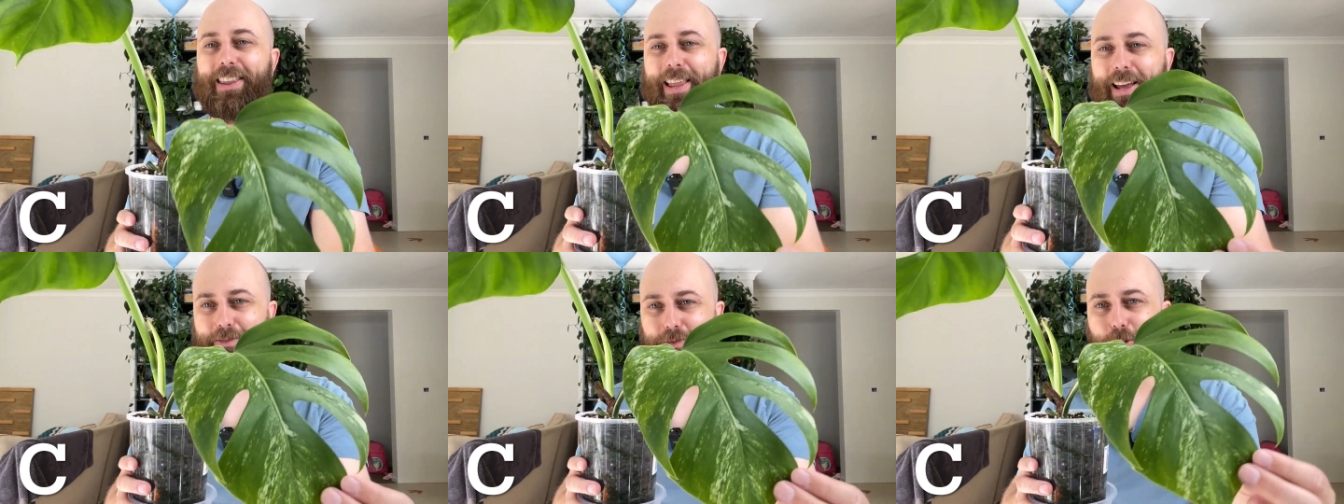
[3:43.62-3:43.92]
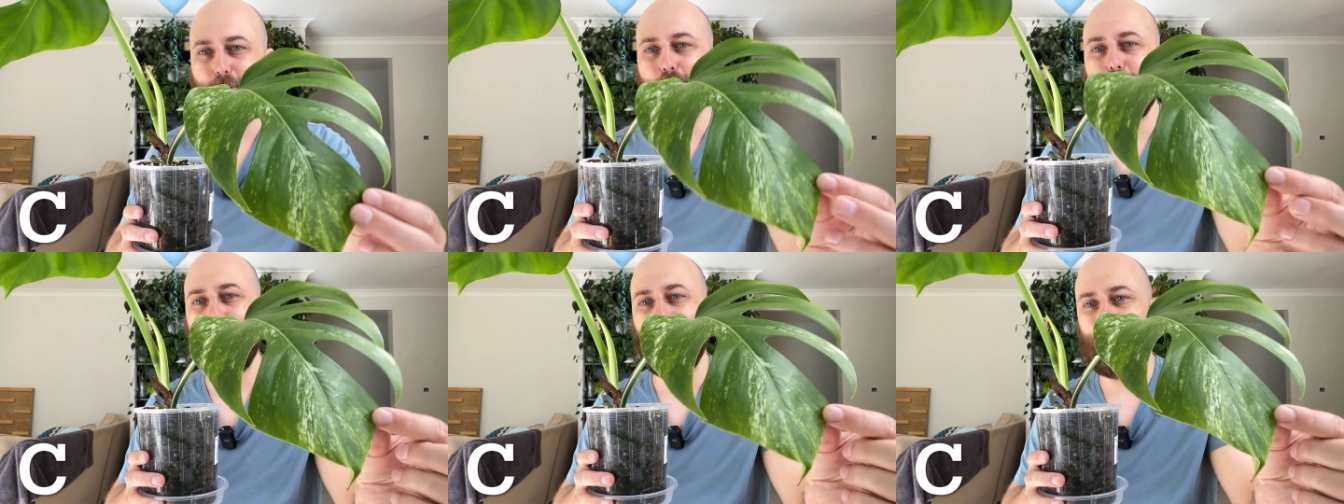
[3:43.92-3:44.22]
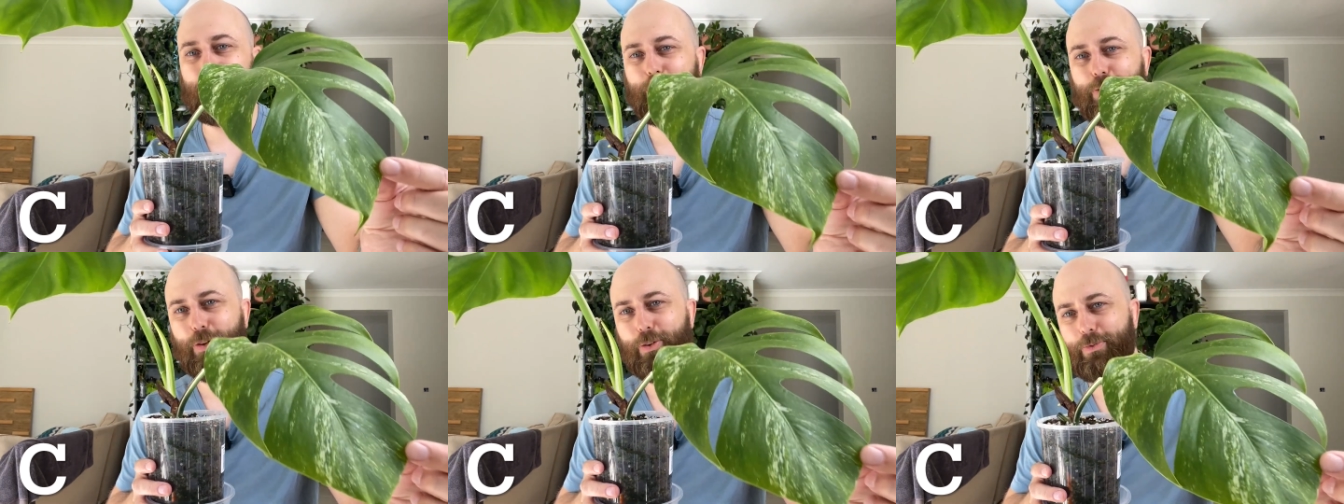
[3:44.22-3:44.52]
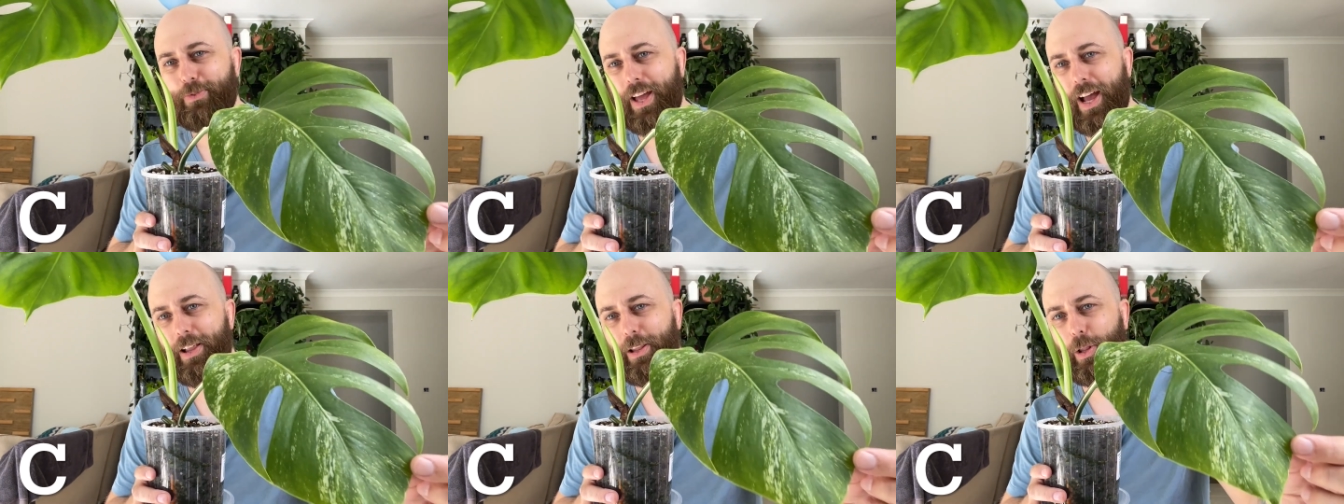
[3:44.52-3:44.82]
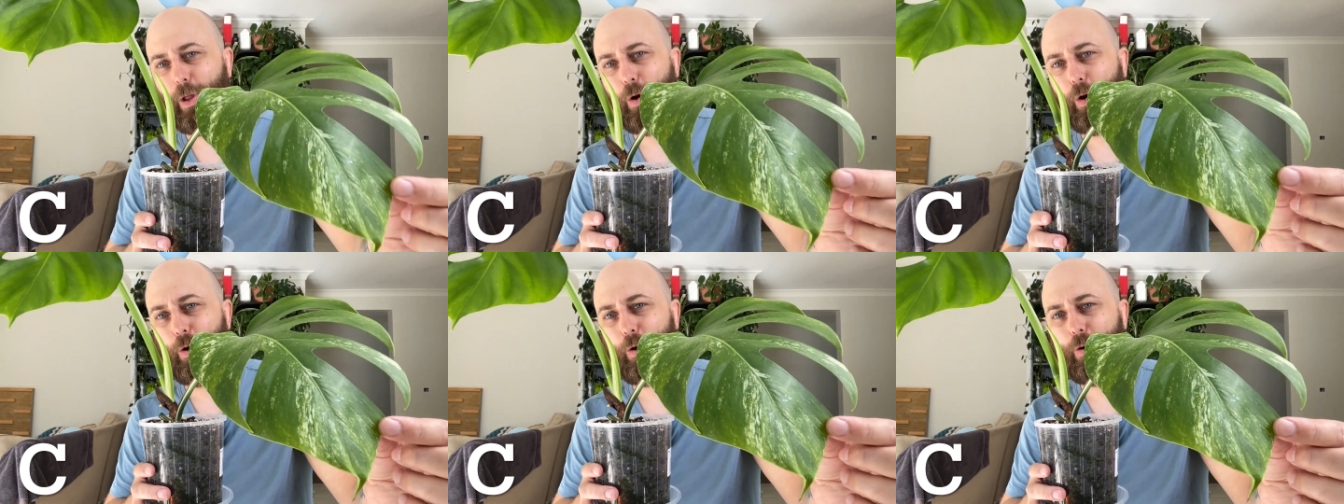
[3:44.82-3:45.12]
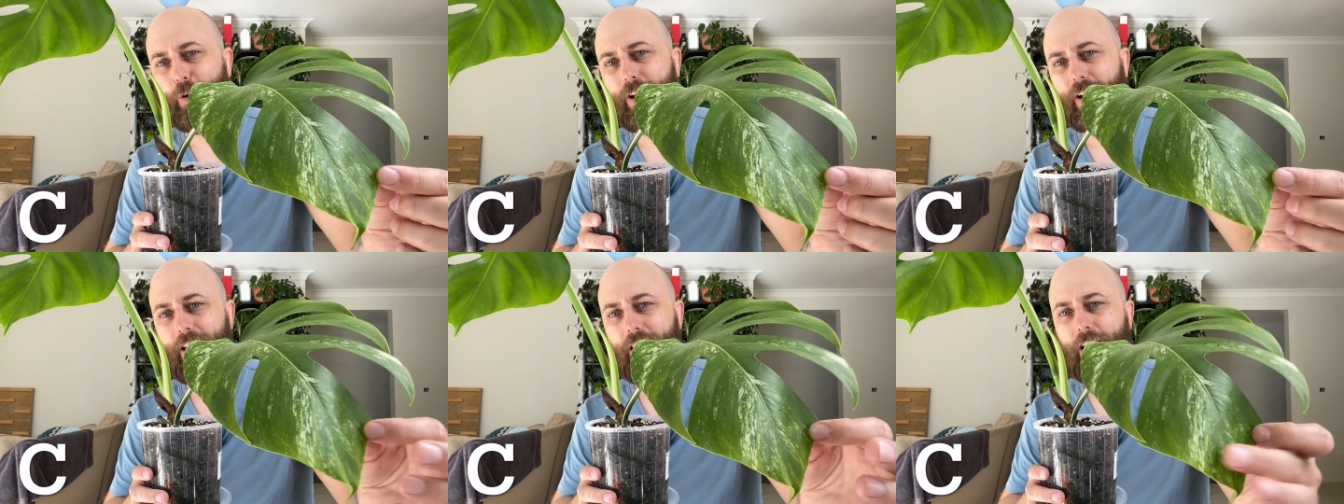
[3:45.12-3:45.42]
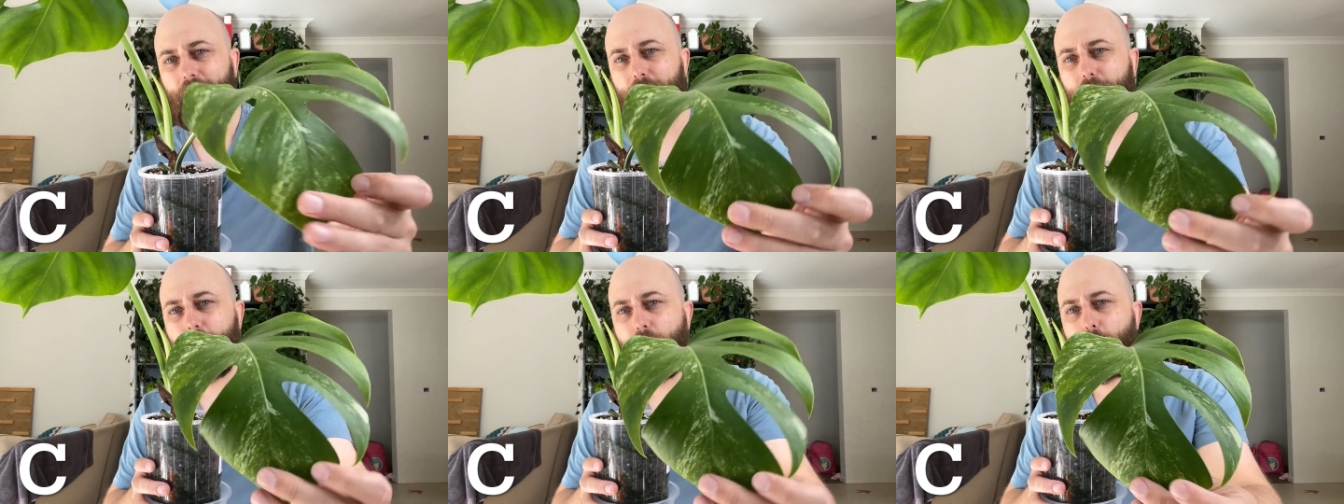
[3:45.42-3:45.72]
level of sort of that
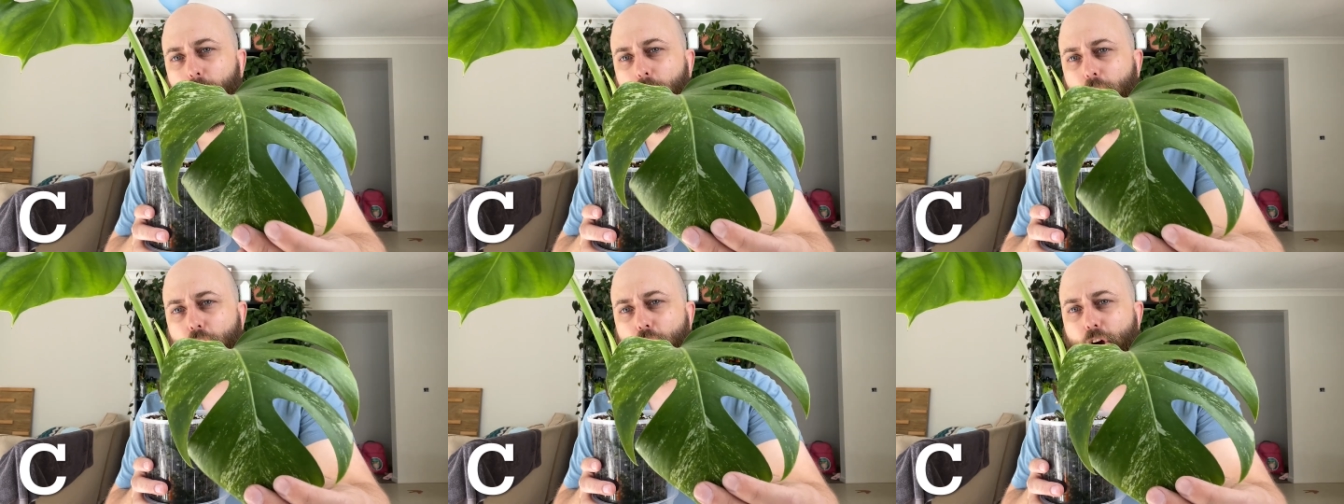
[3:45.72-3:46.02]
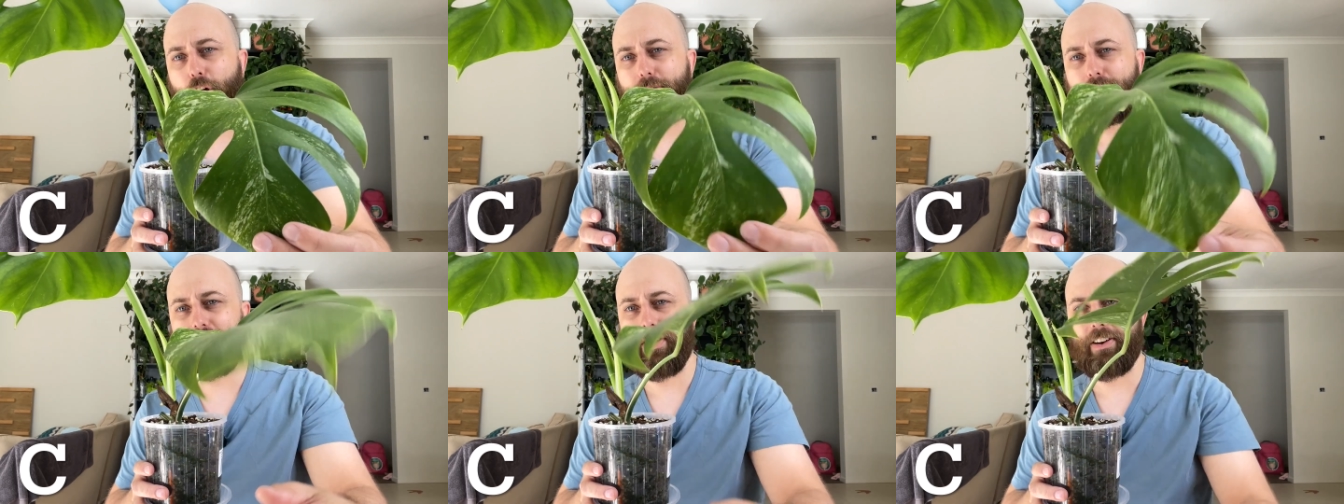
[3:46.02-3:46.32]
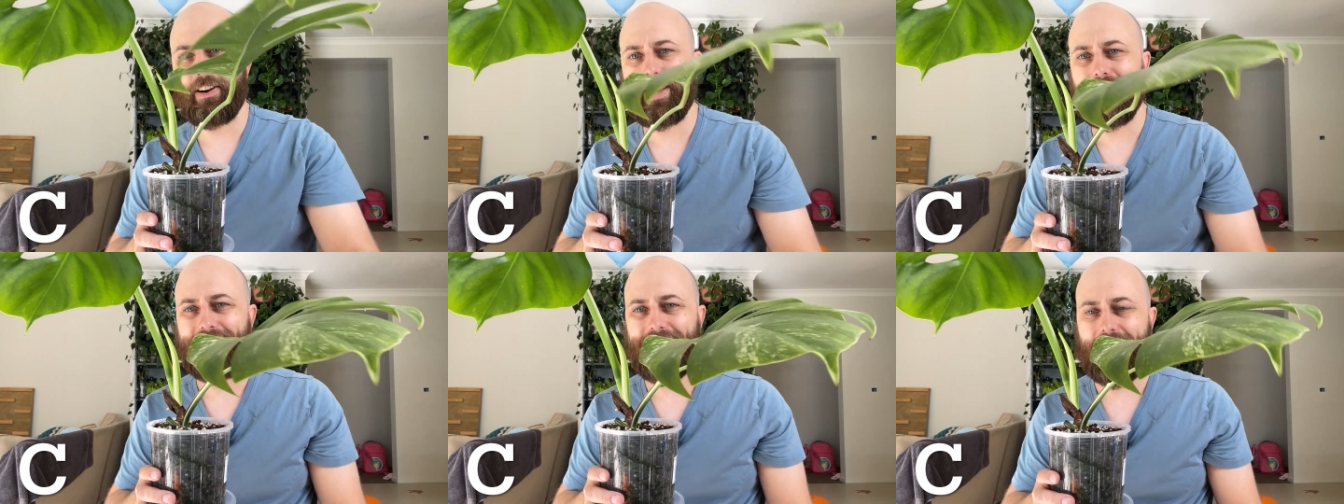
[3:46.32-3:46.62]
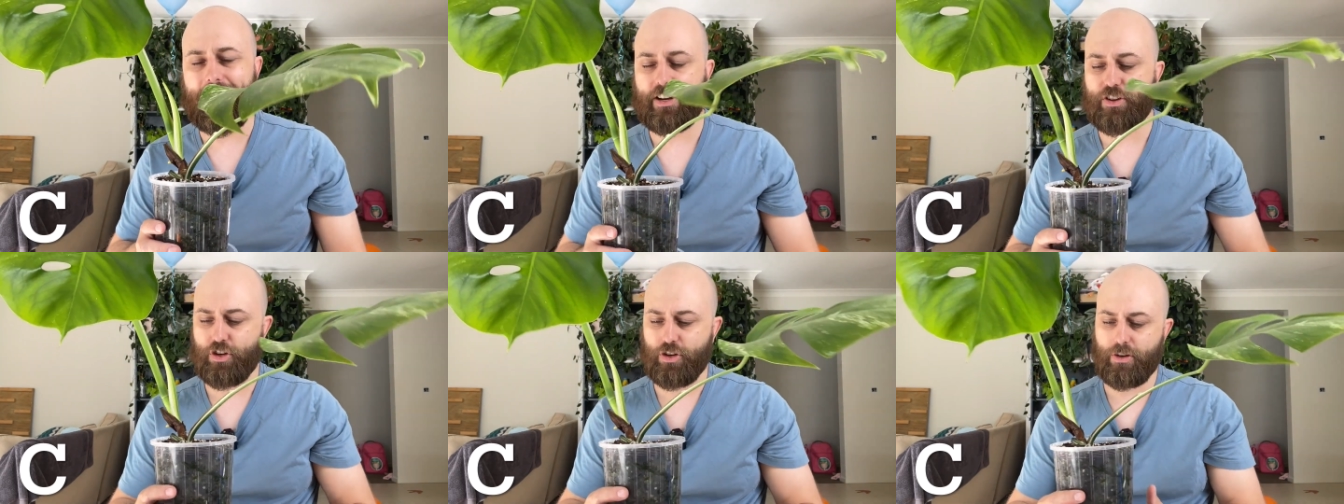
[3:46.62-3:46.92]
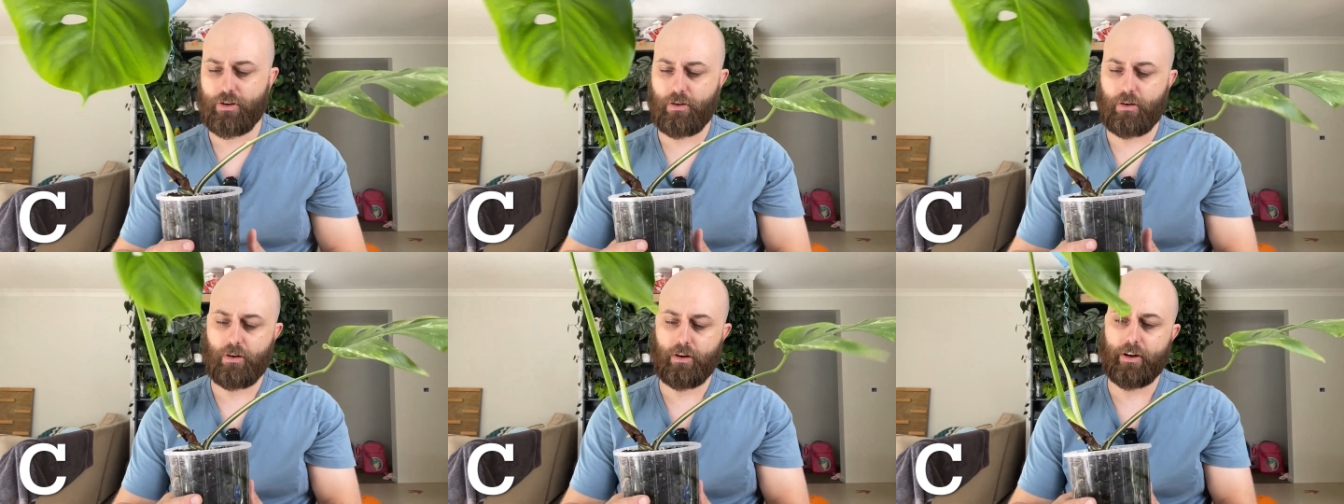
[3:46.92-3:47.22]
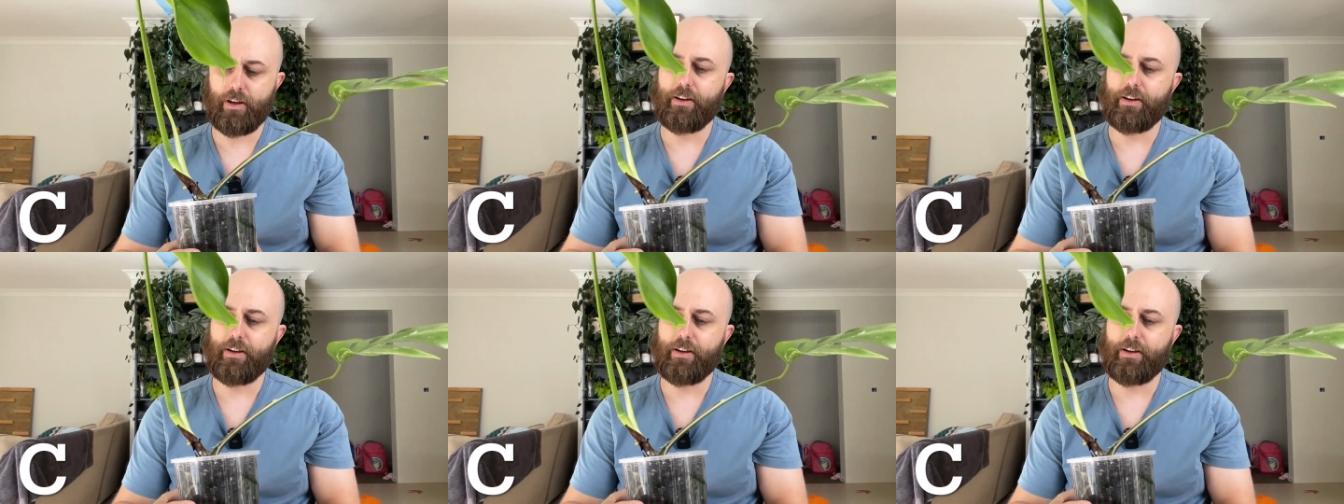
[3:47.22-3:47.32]
lower variegation on